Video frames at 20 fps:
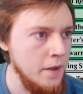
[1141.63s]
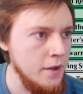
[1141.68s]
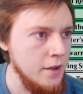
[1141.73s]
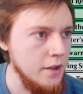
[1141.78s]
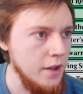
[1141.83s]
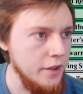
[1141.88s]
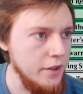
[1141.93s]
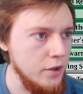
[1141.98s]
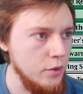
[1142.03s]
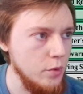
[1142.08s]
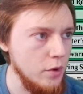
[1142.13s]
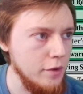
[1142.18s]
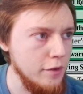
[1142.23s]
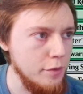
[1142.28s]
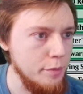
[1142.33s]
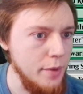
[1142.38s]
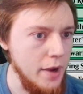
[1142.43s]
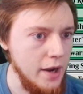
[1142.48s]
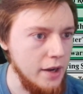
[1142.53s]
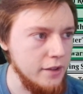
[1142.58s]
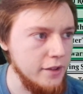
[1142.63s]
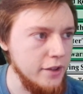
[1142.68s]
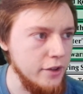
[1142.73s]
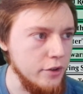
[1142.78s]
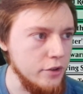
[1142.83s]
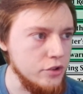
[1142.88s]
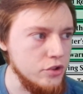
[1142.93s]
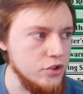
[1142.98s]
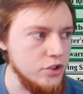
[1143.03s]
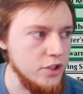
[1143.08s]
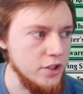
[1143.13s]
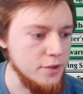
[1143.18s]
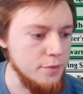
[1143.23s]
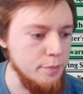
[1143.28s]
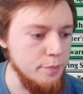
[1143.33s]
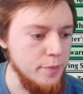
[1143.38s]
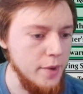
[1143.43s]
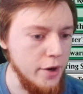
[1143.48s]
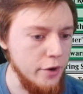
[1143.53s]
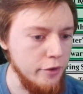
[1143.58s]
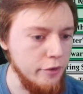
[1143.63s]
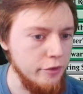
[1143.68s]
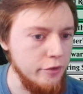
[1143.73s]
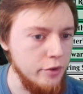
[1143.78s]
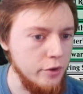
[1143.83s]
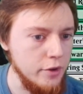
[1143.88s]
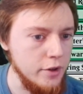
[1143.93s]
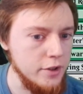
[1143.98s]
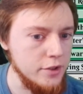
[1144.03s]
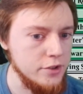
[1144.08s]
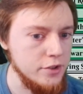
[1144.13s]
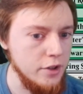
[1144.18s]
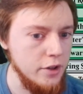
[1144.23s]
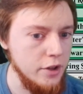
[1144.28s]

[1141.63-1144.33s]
I think Werewolf Pack Leader is just better for us.